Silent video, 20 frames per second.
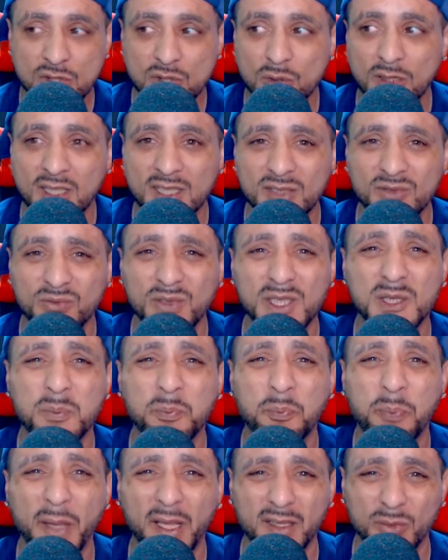So let's
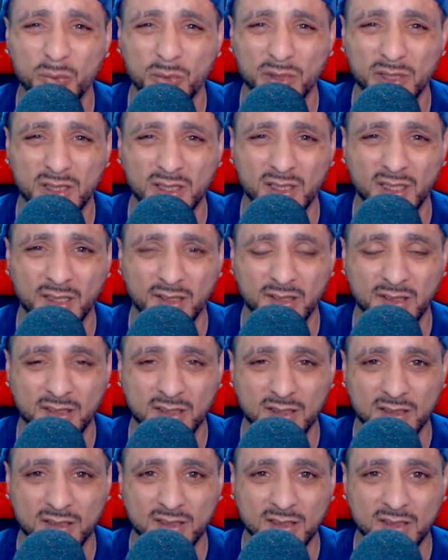respect one
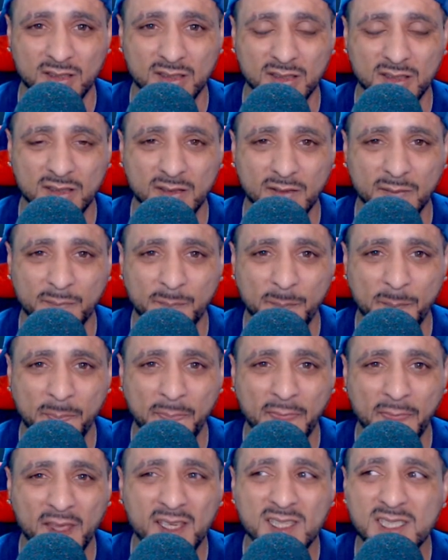another.
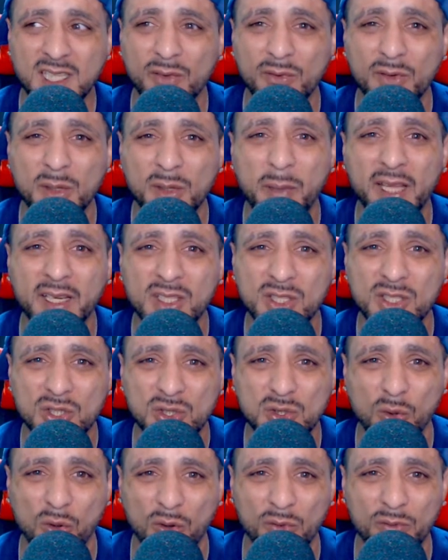Because everybody's
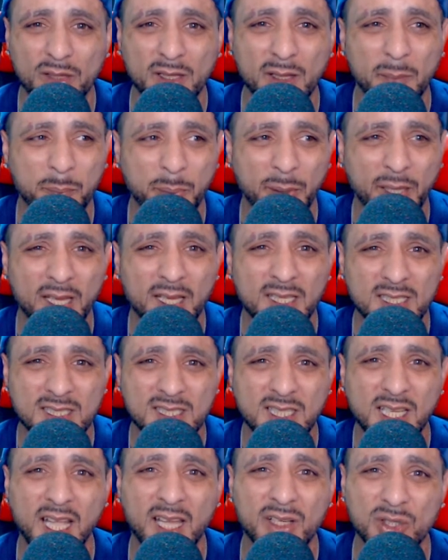story and pain
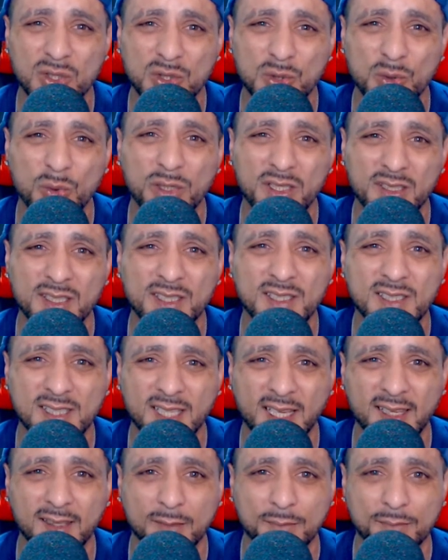is kind of sort of the
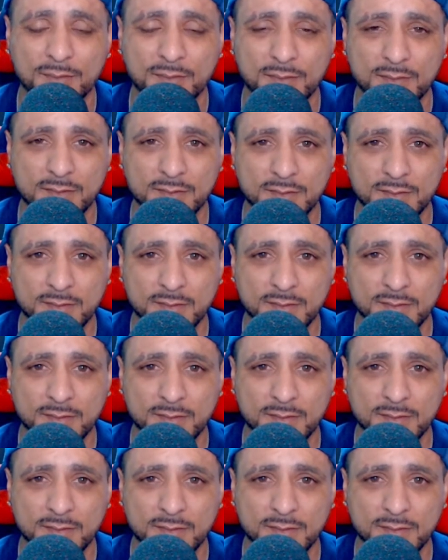same.